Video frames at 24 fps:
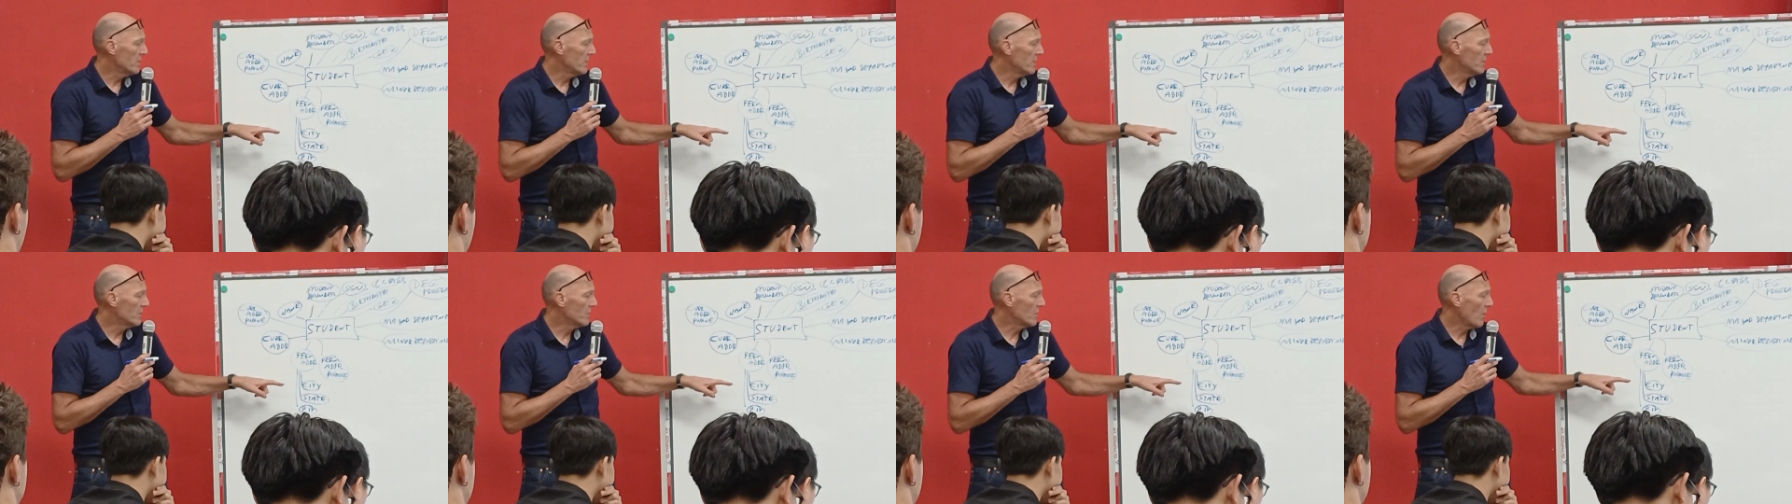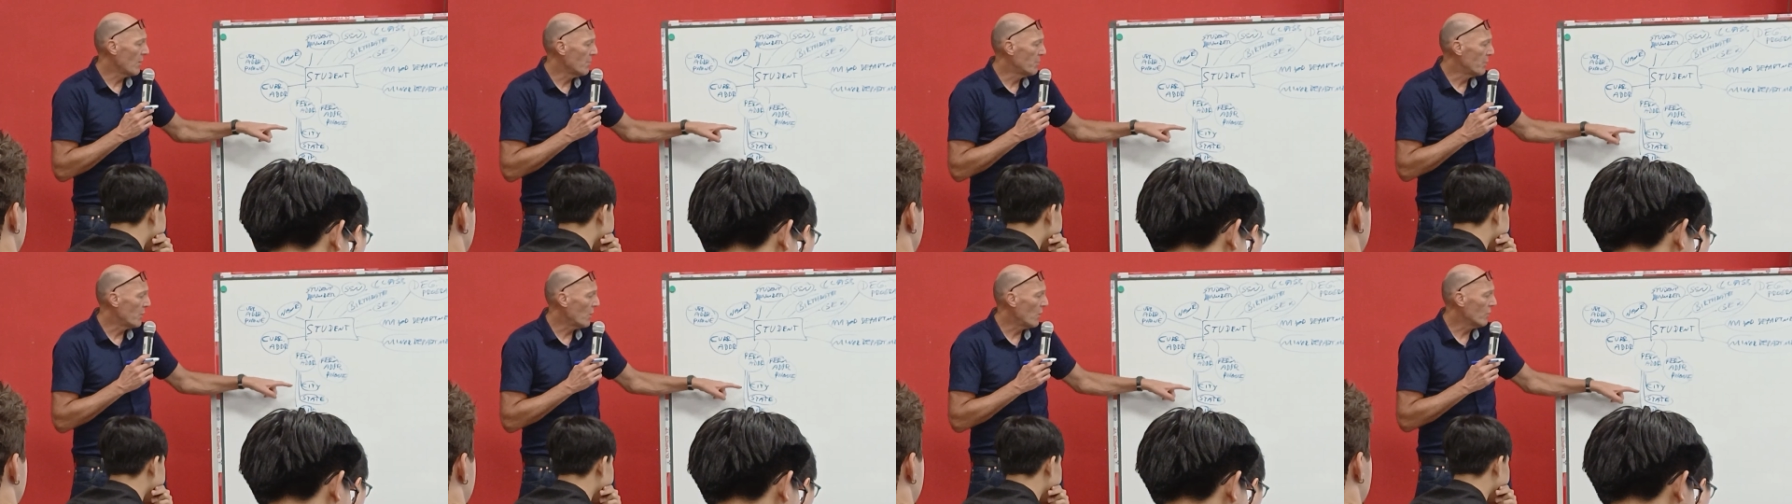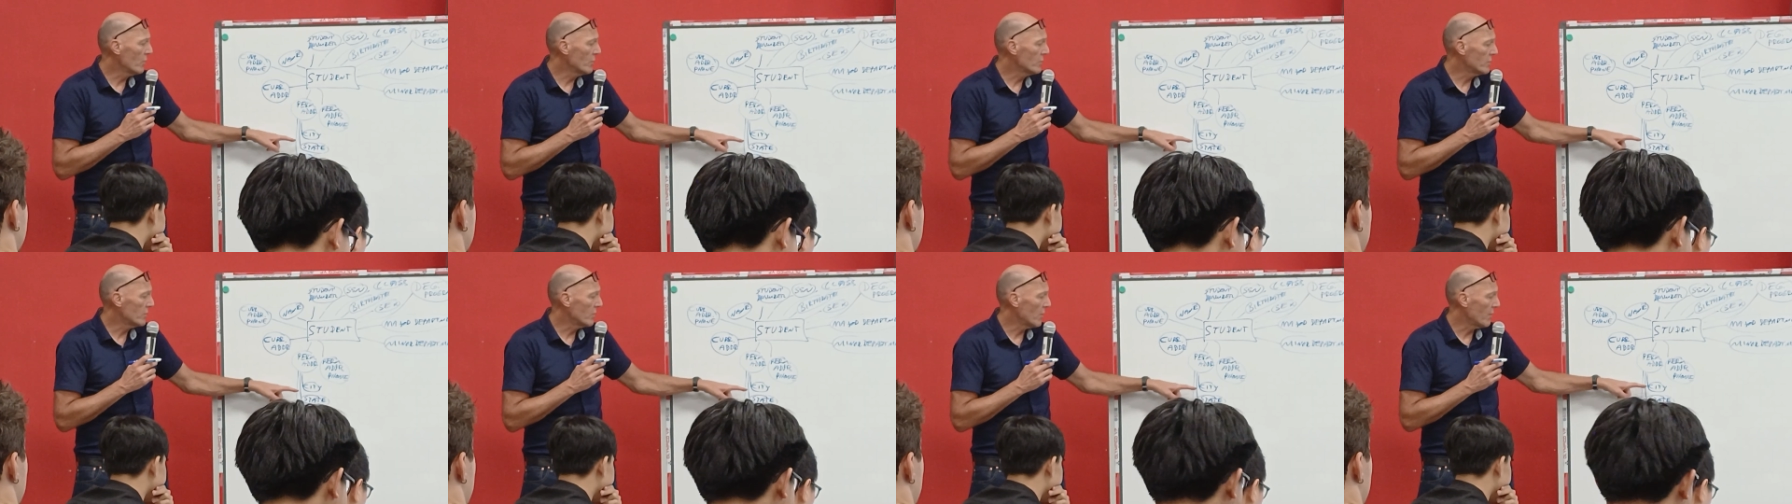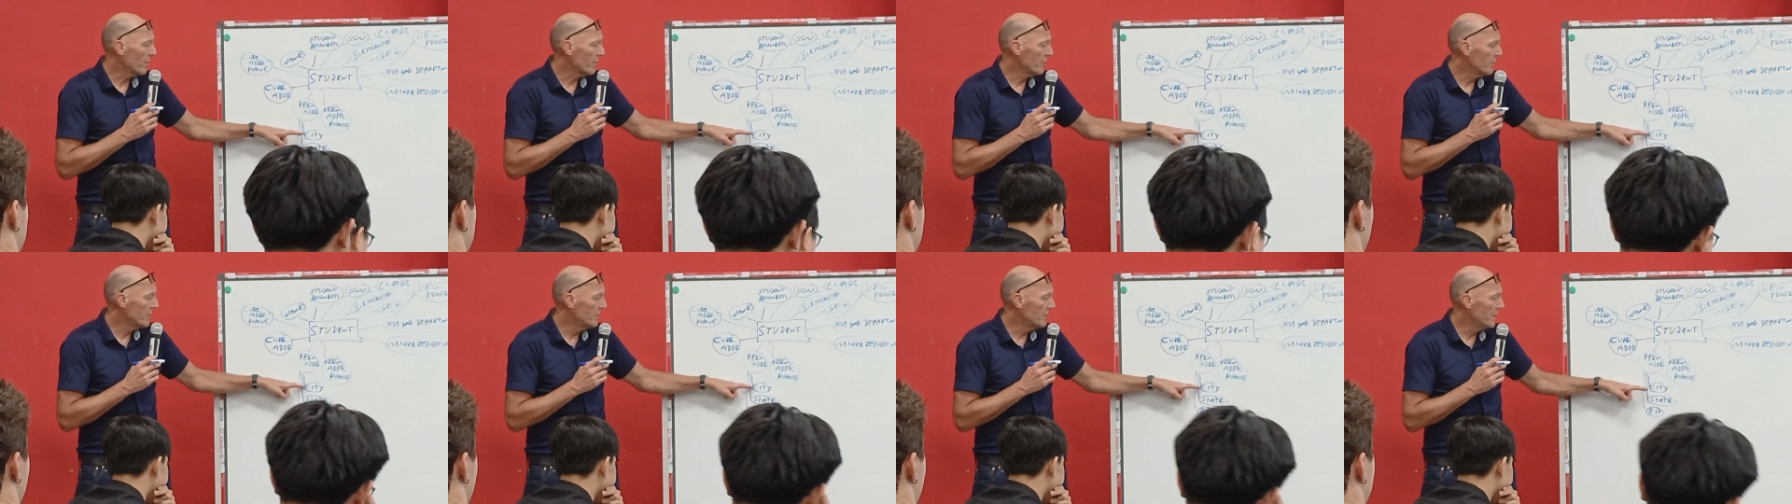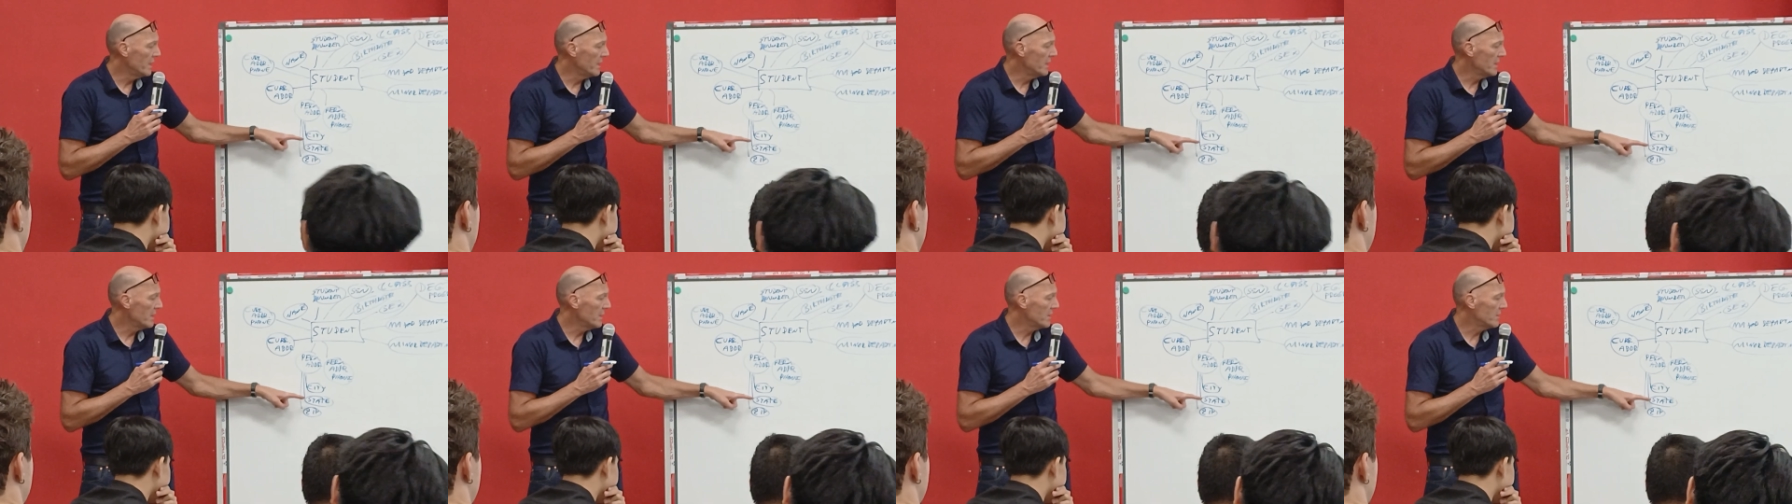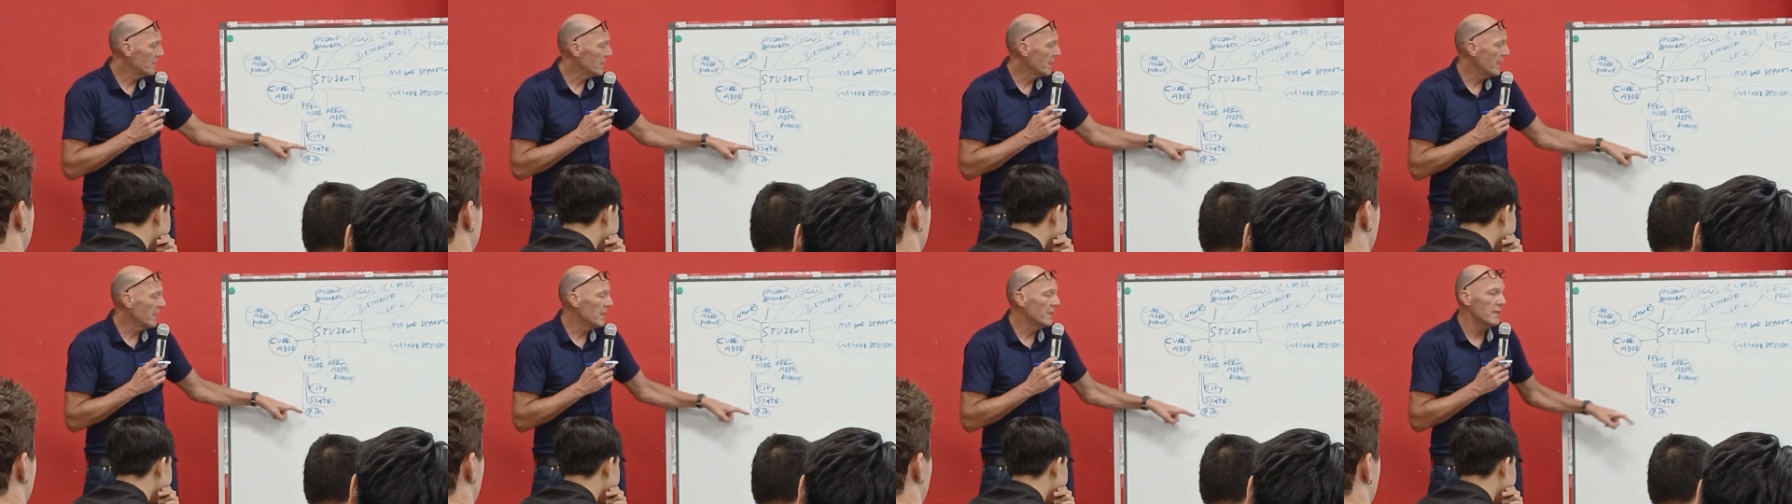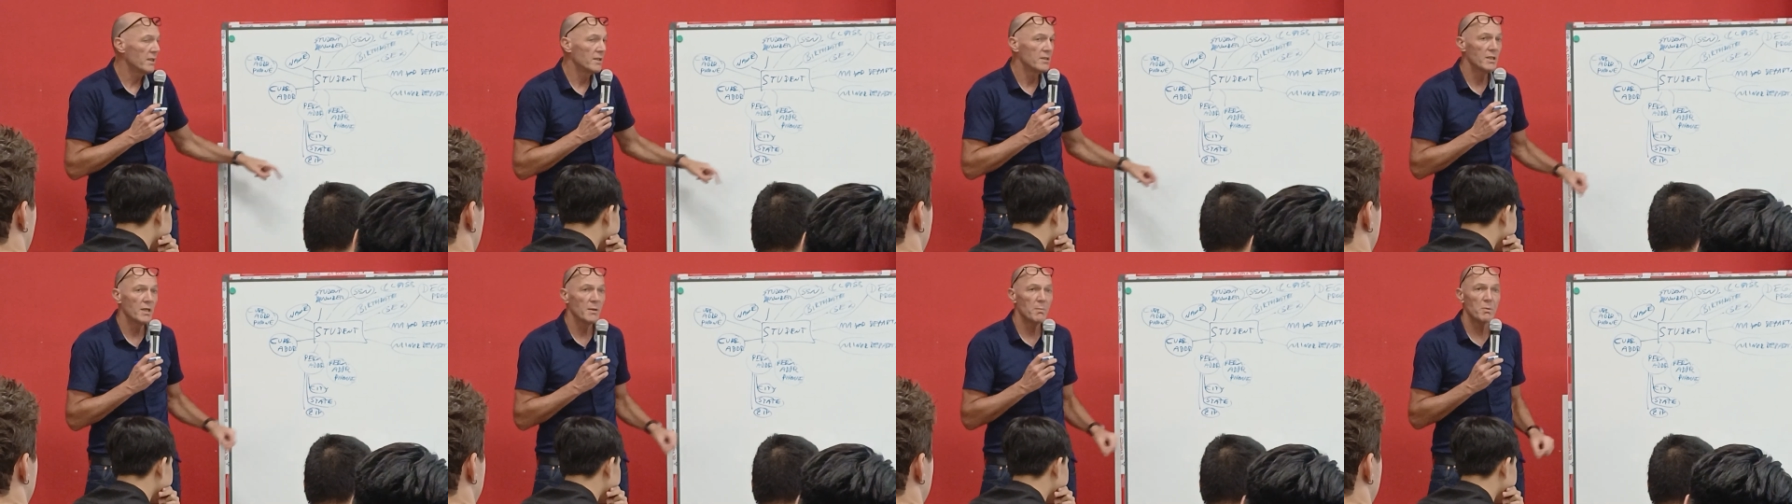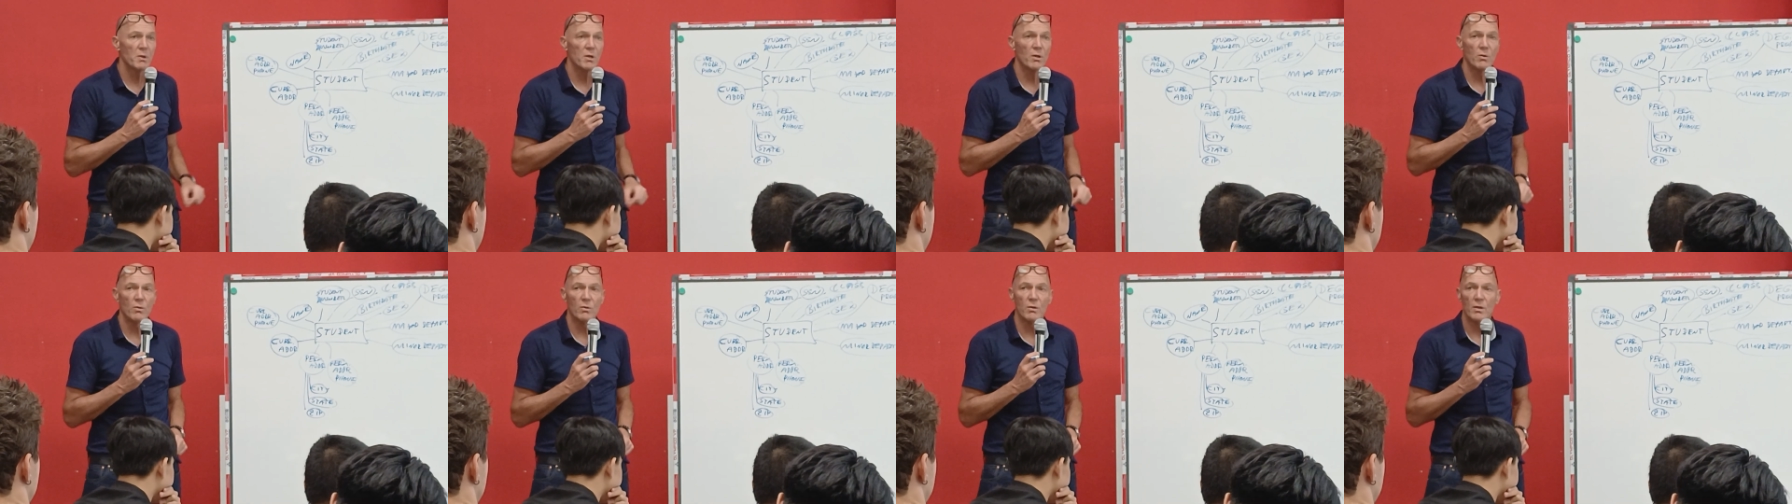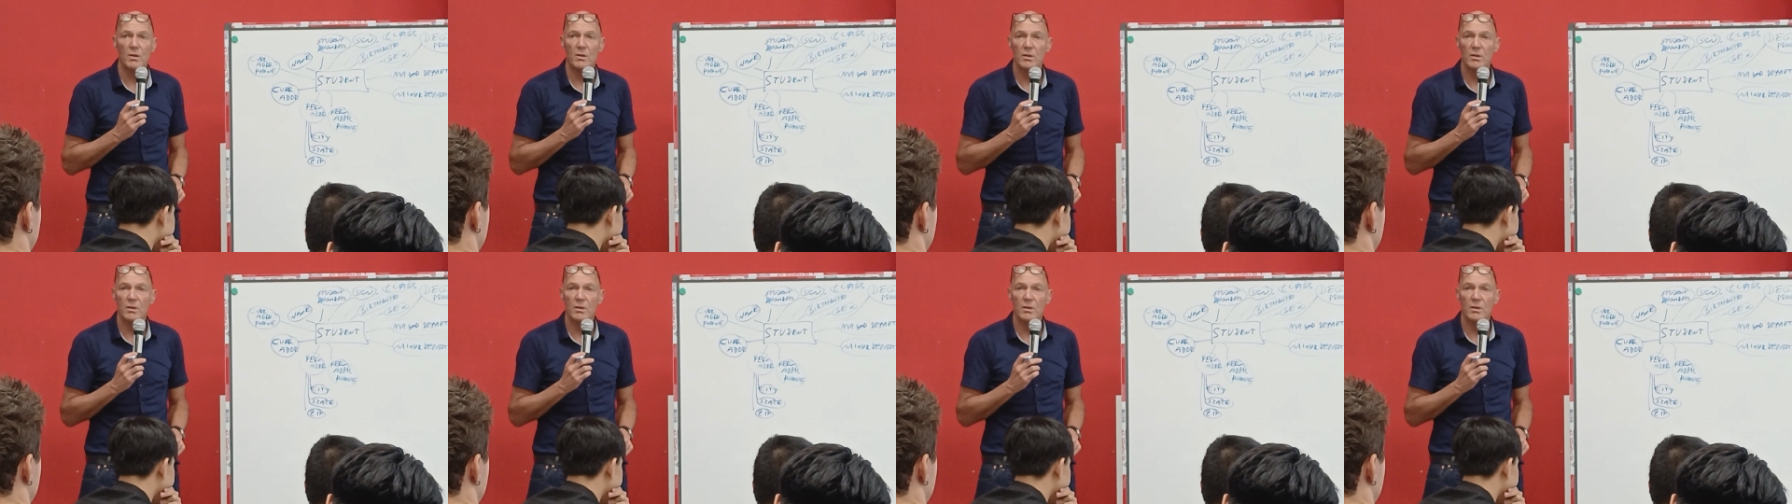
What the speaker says: is composed of city, state, and zip code.